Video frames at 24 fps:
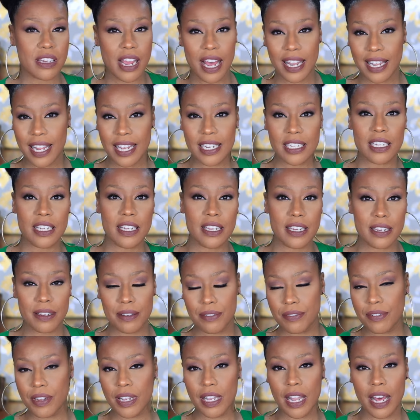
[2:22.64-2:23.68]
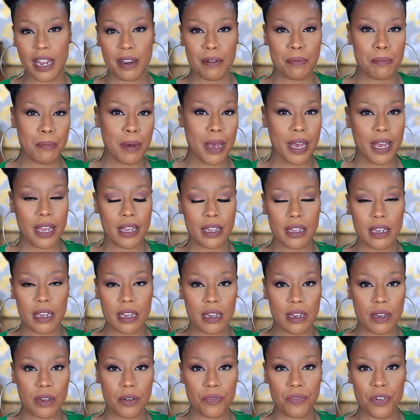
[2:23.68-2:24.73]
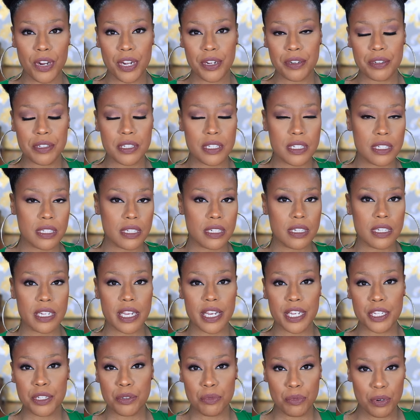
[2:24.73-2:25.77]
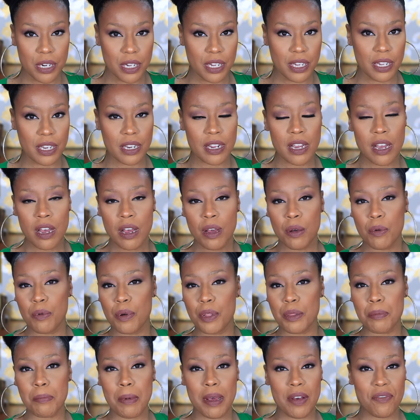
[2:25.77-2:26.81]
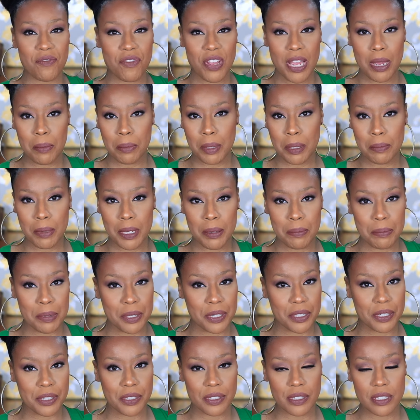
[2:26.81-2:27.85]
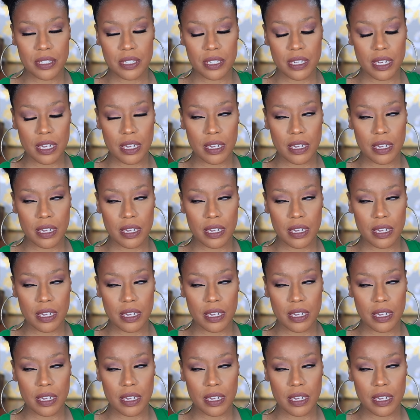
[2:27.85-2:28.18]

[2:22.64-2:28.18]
like to give a lot of my fragrances a test run with my family members